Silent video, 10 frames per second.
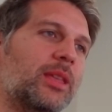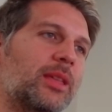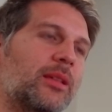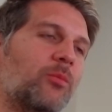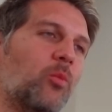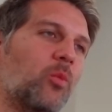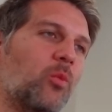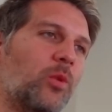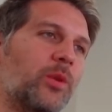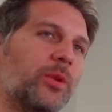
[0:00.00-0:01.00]

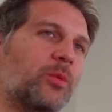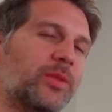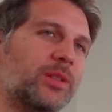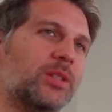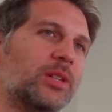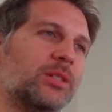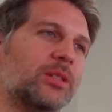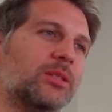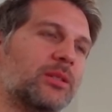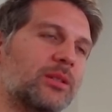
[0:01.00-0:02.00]
really what the
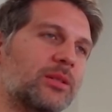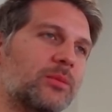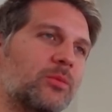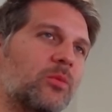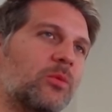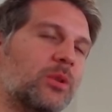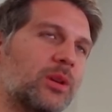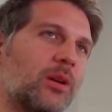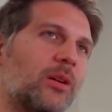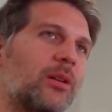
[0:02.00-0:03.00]
judges look
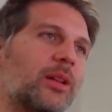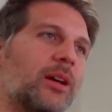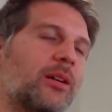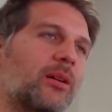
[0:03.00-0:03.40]
hard at,